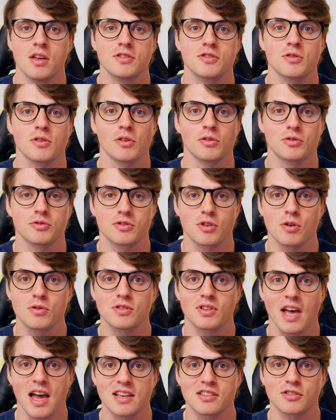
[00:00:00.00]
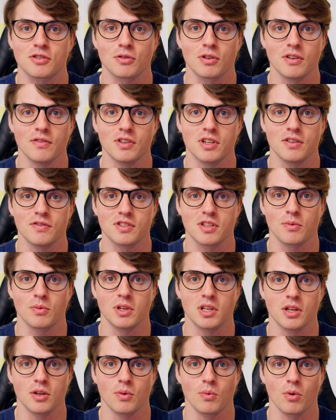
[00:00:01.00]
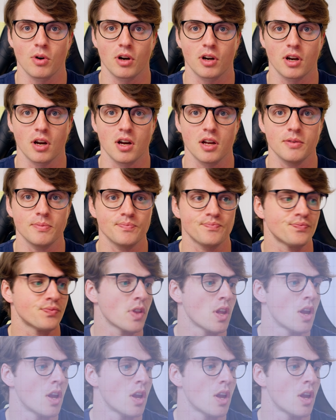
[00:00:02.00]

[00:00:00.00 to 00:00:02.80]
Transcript: so those last derivatives that we need to work on